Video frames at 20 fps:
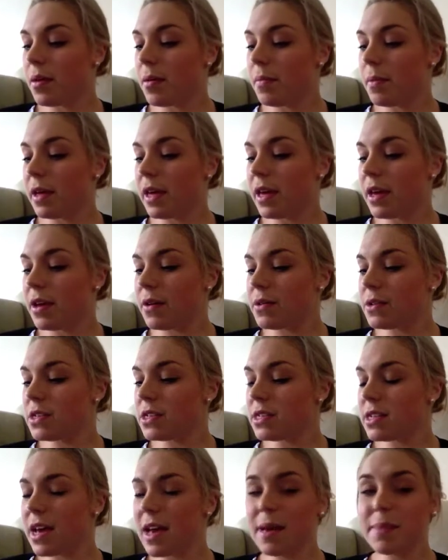But yeah, it was
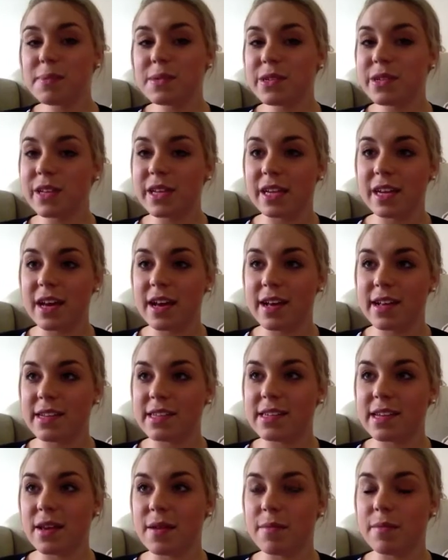just absolutely
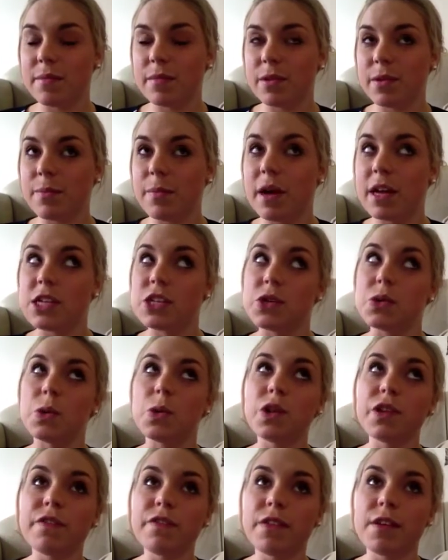nuts. Mind you,
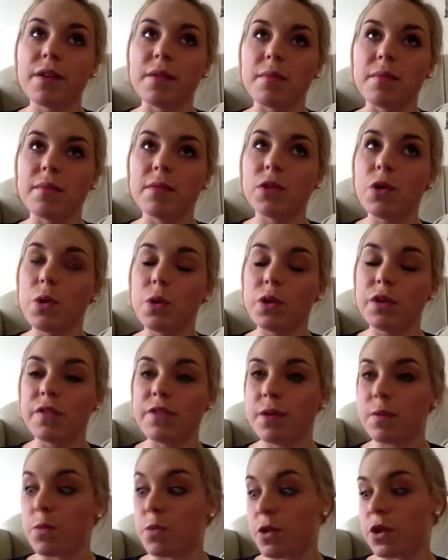not all of
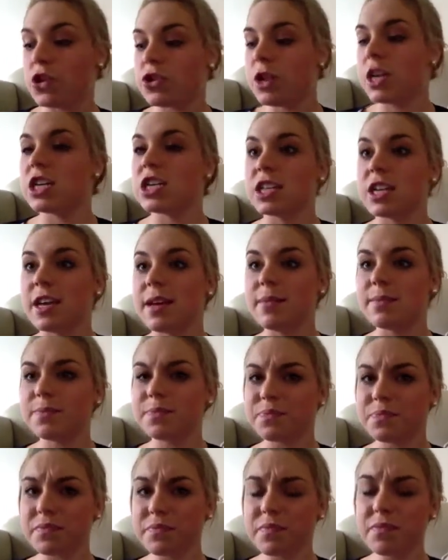them were trashy.
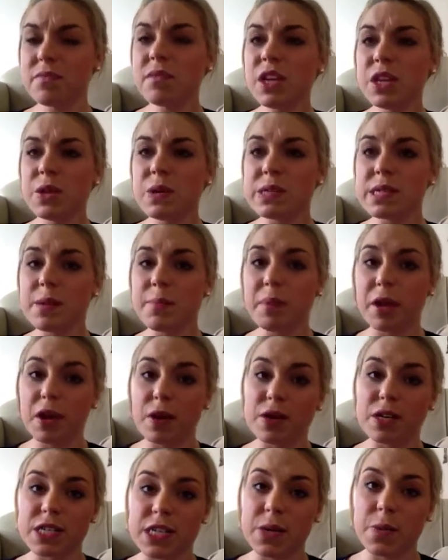There were some
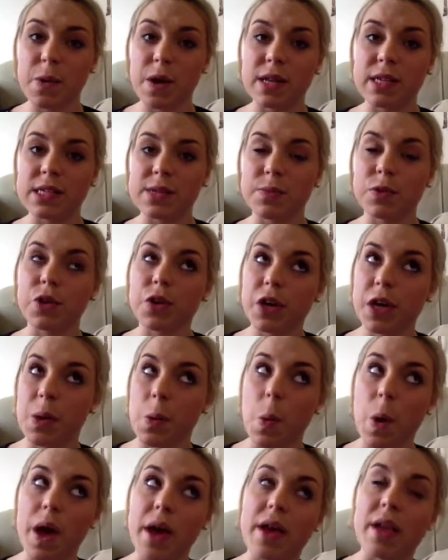parenting ones, some cooking
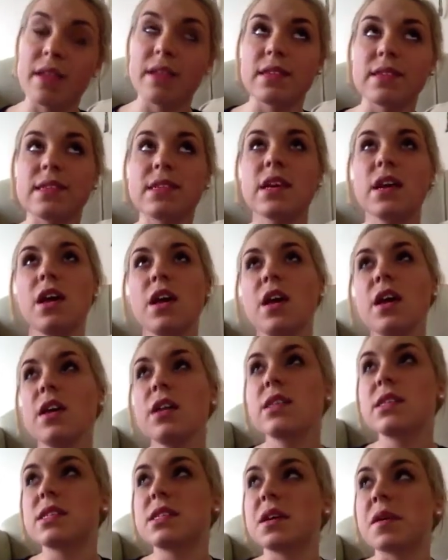ones,
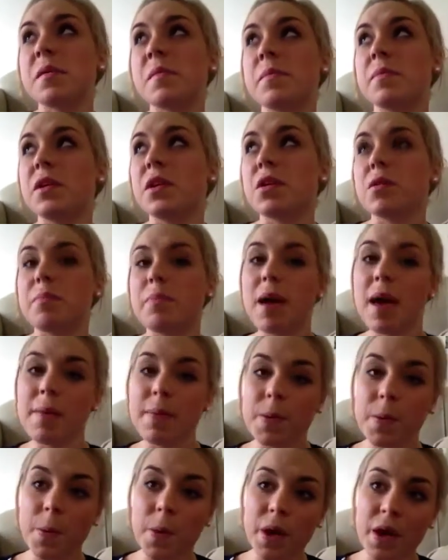some
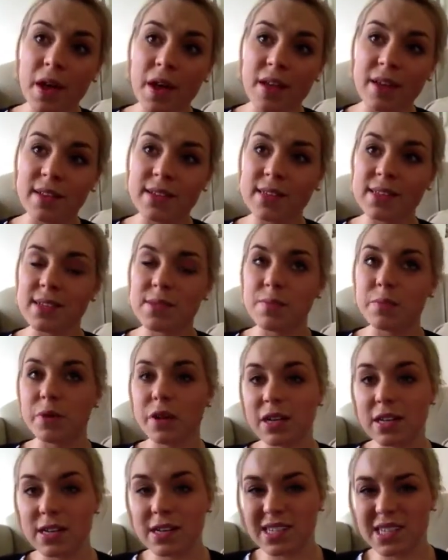baby ones, some
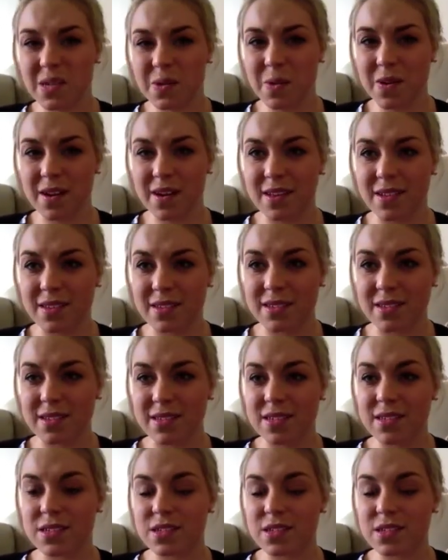pregnancy ones.